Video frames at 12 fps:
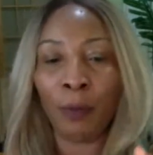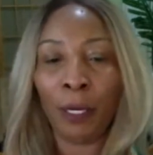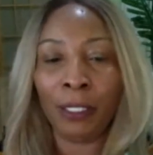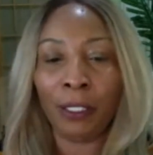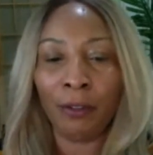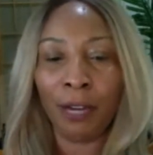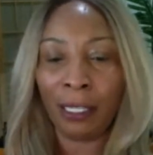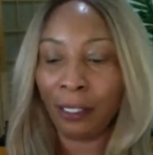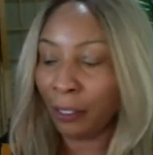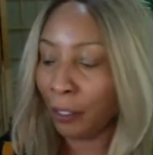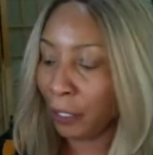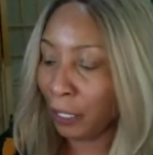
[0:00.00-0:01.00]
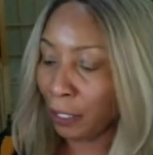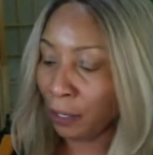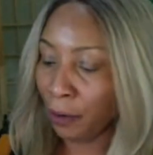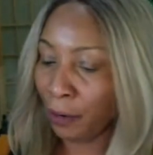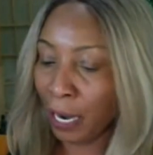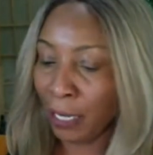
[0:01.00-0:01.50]
spot corrector in
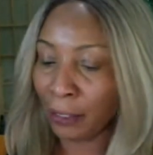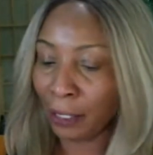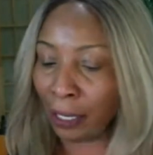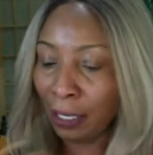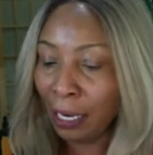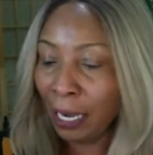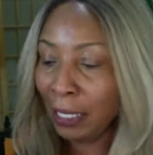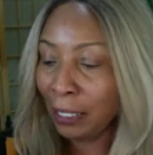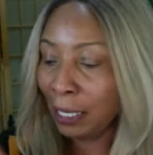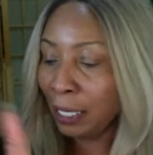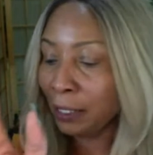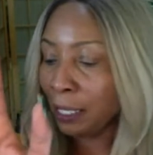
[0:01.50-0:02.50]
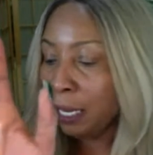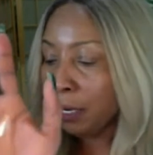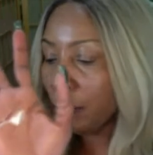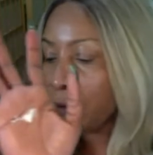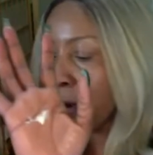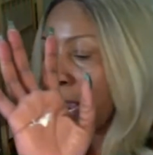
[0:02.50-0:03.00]
your hands like this.
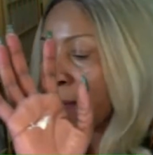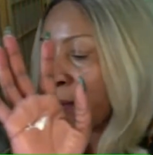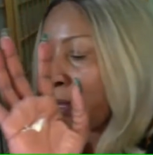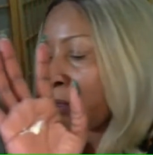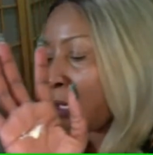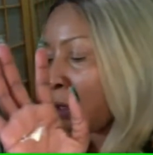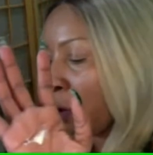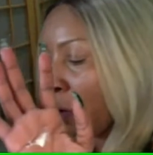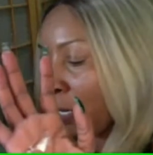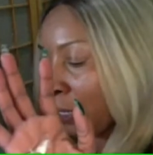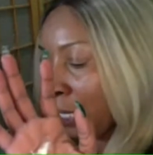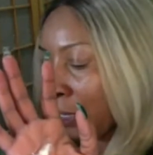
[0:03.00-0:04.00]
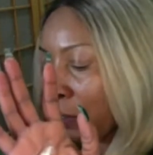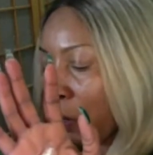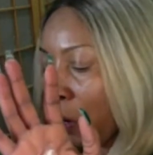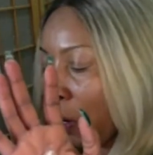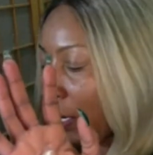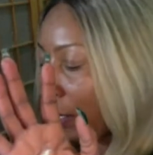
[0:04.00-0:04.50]
Grab the coconut
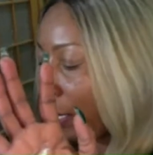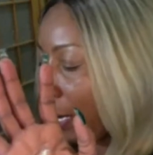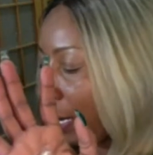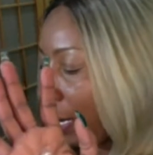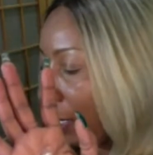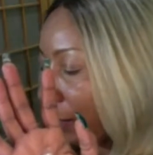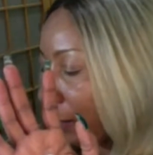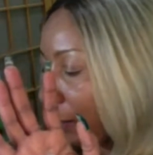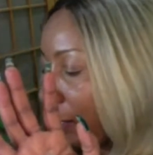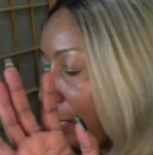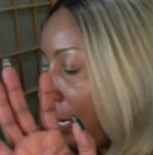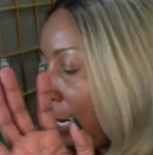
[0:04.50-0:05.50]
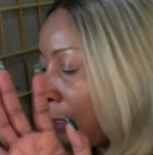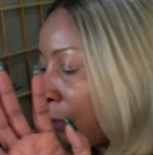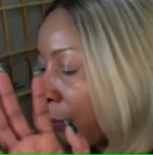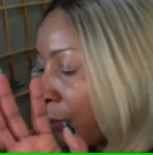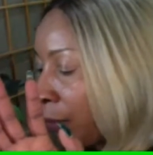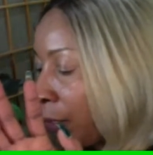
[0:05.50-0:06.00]
oil and I
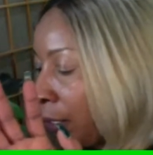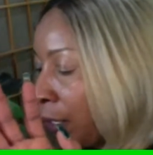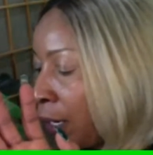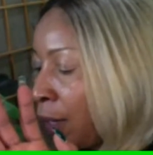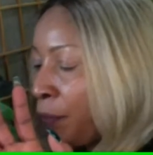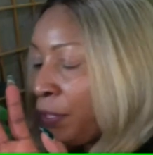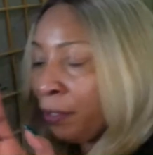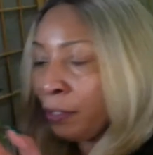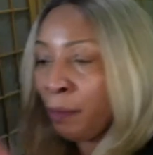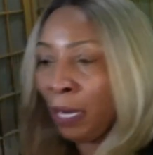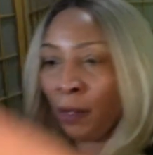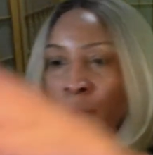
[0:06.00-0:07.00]
don't. Um, here's my